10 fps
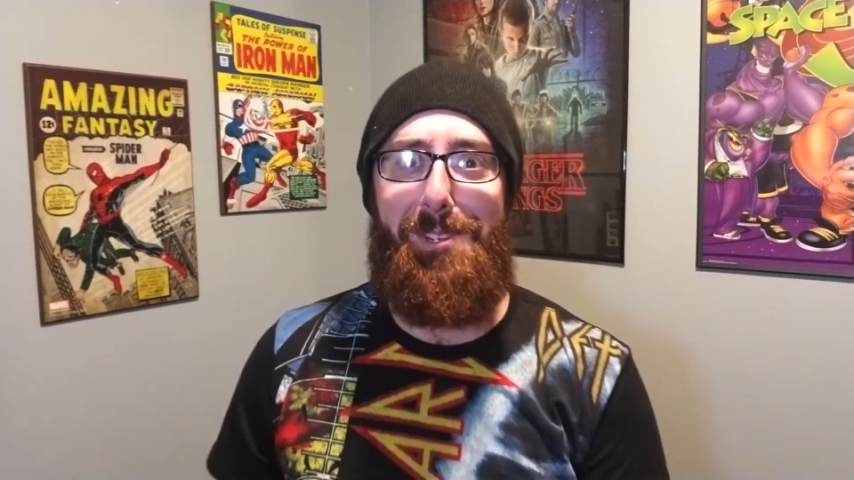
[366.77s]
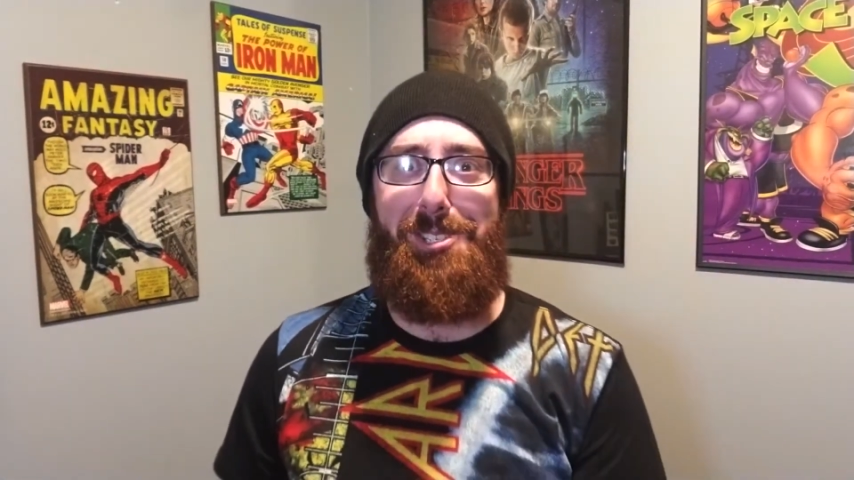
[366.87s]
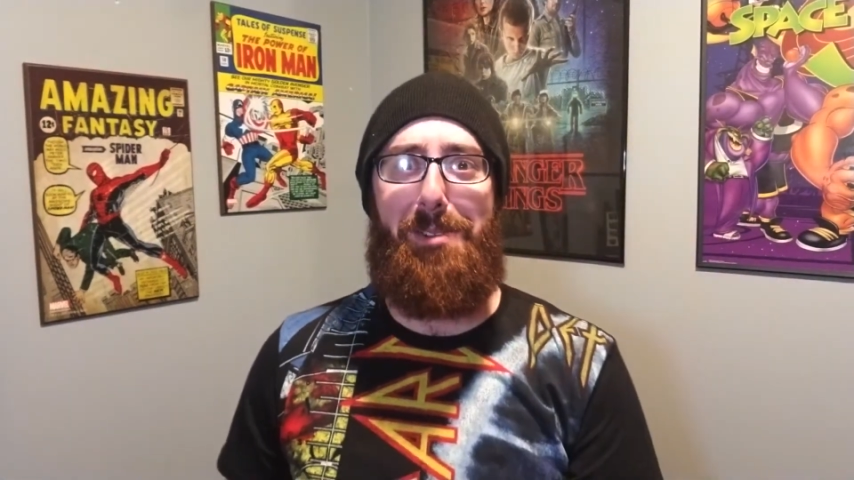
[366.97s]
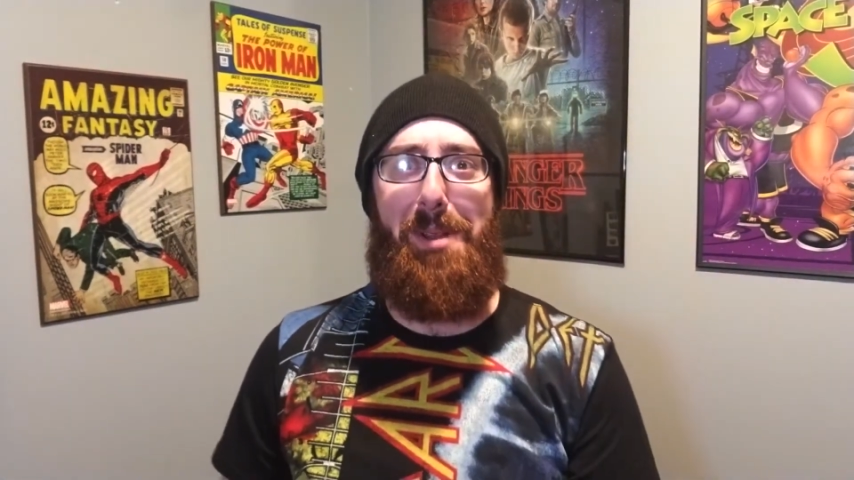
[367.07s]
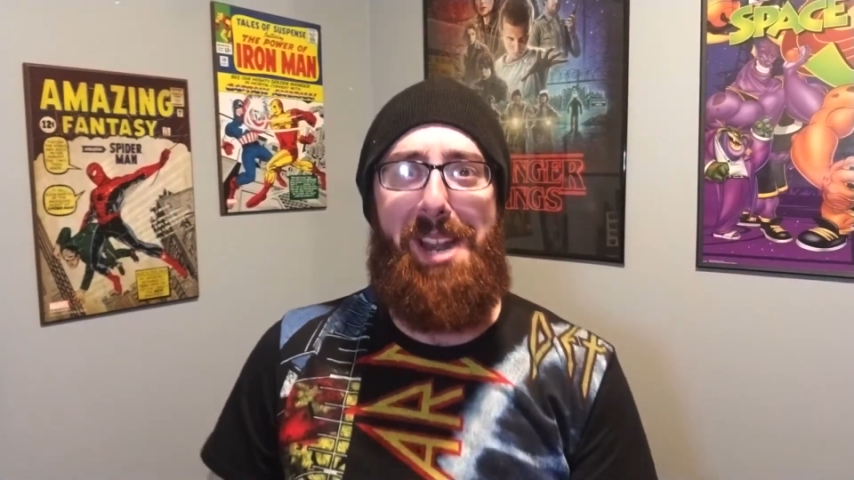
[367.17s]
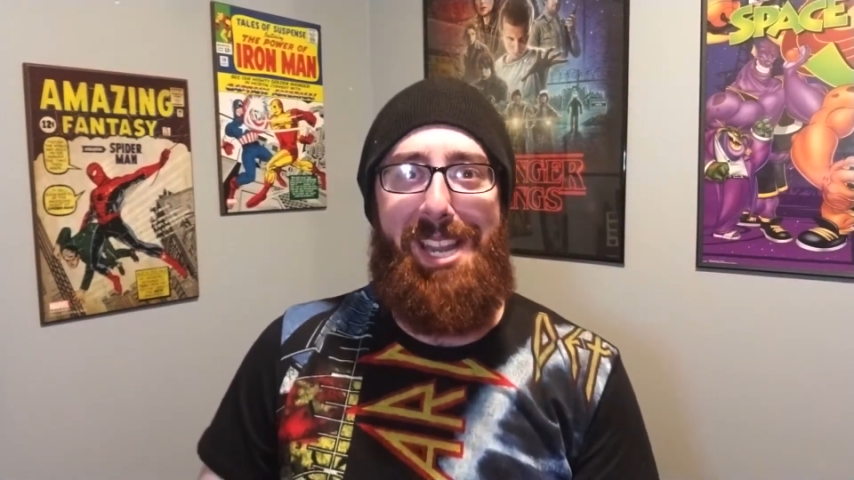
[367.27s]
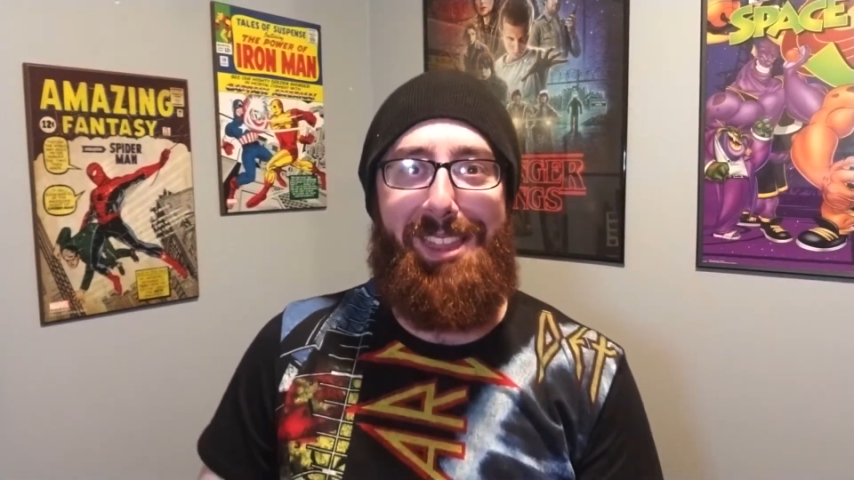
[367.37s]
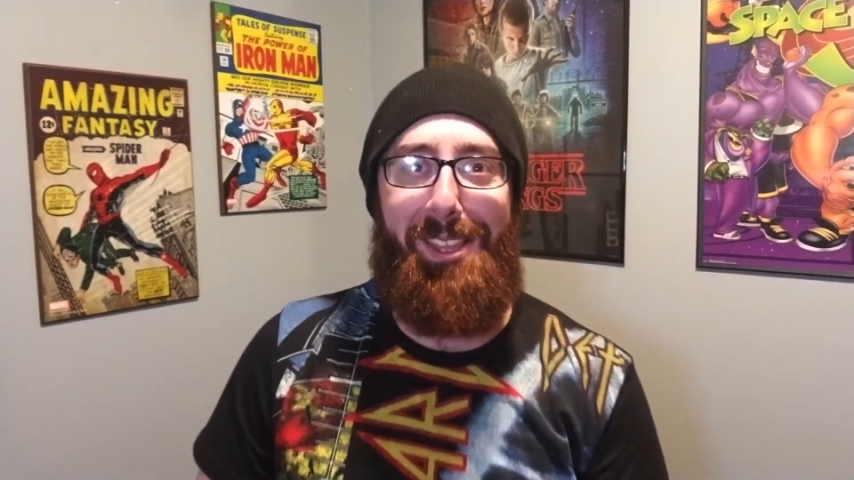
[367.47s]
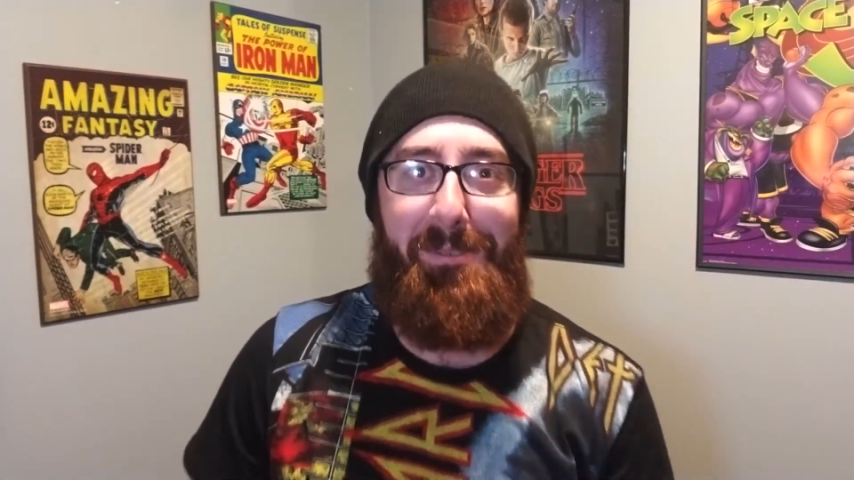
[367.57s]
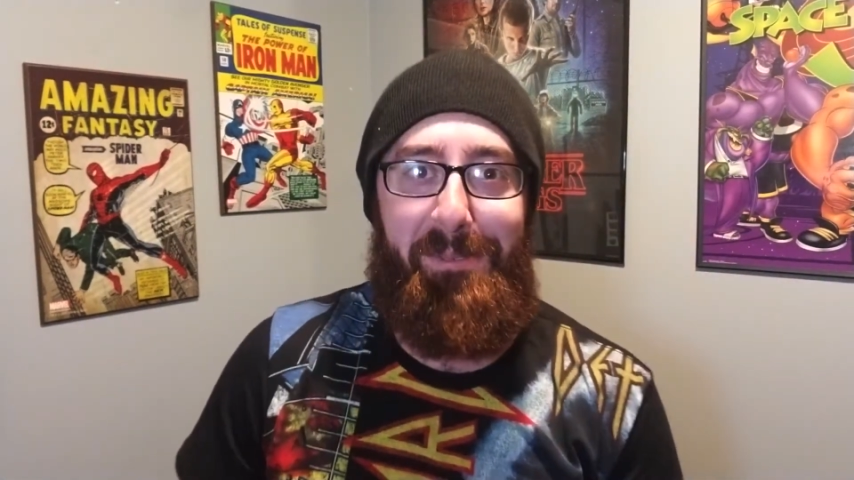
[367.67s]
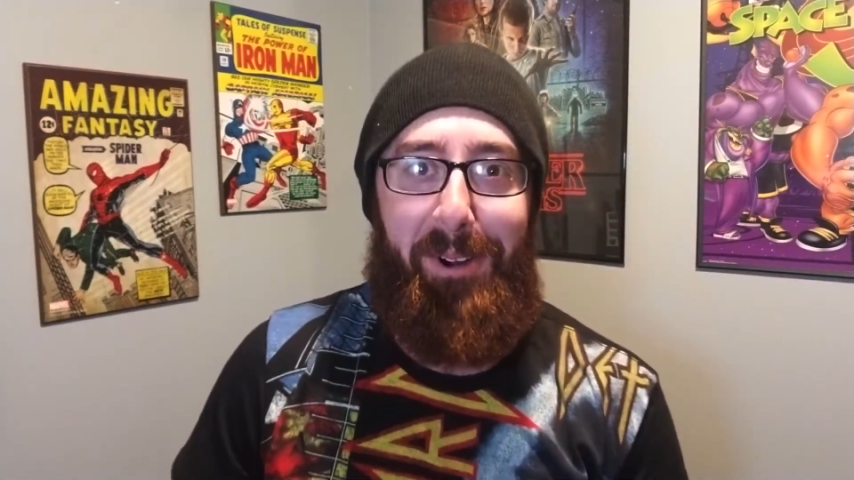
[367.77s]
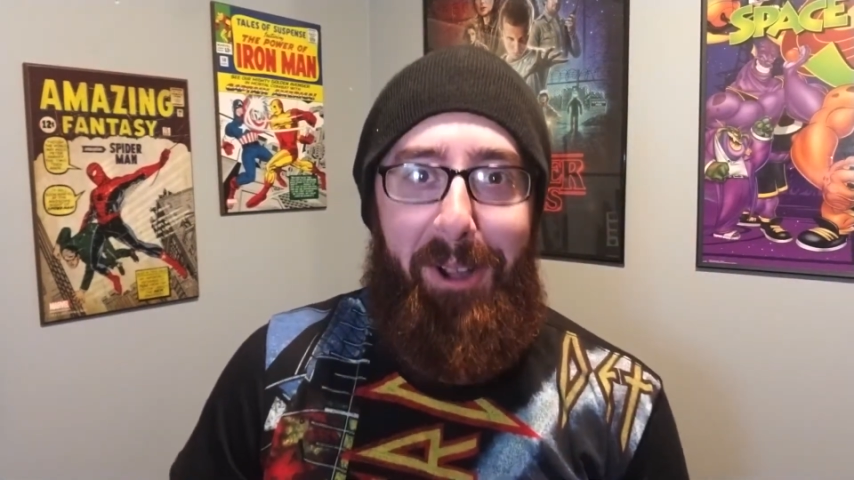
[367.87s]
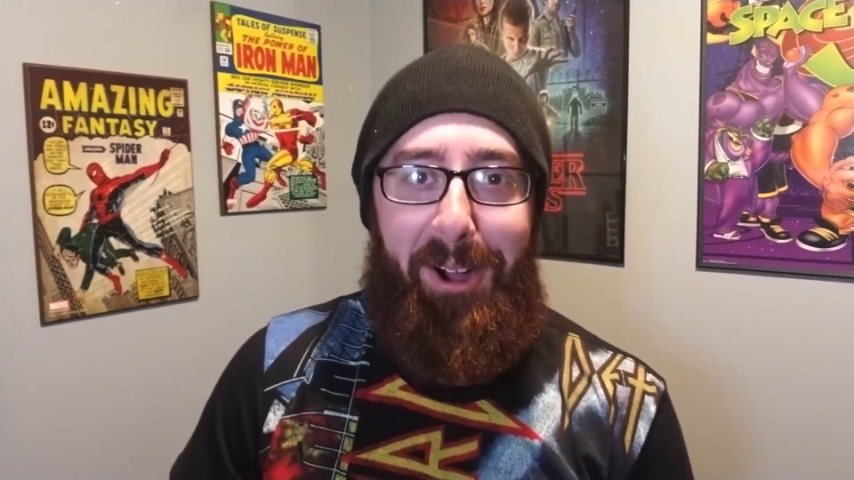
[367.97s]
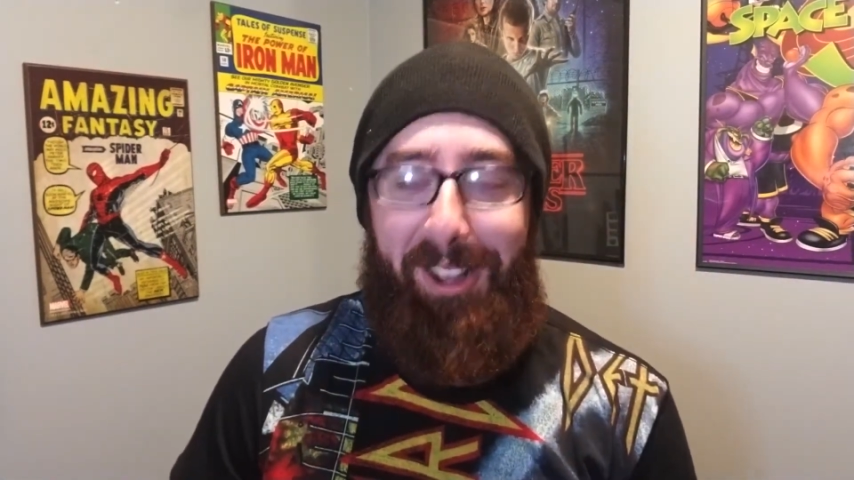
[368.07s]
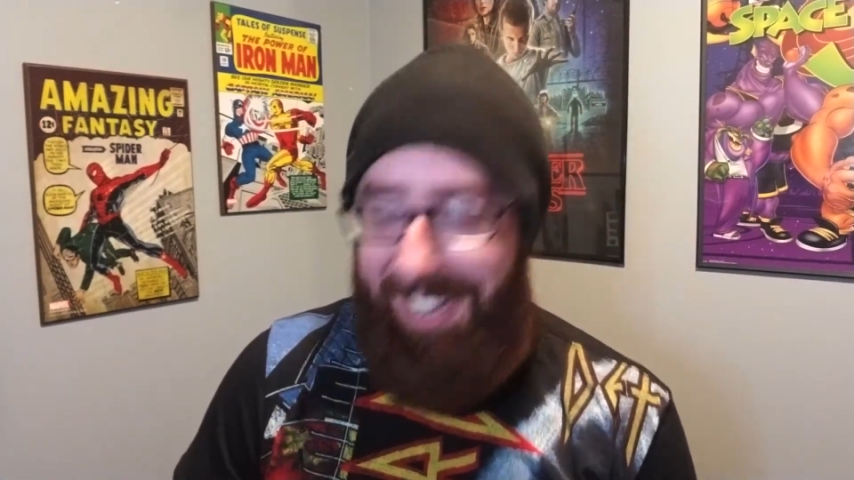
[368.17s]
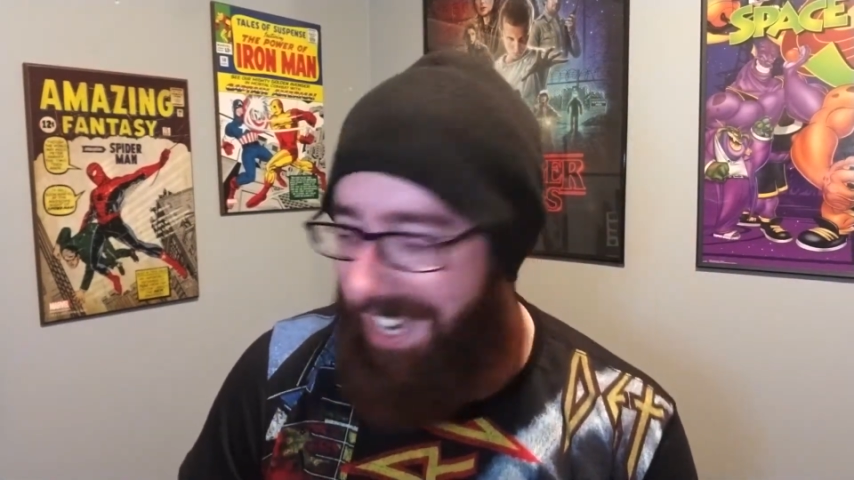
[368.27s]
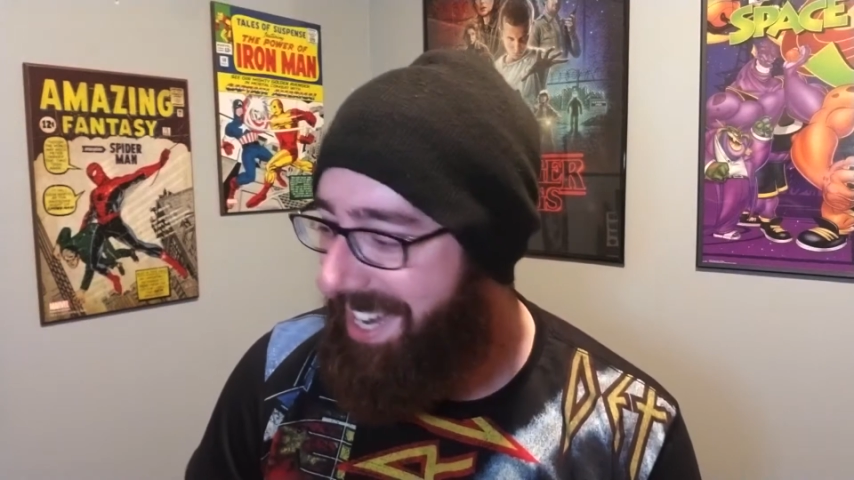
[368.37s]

do anything wrong.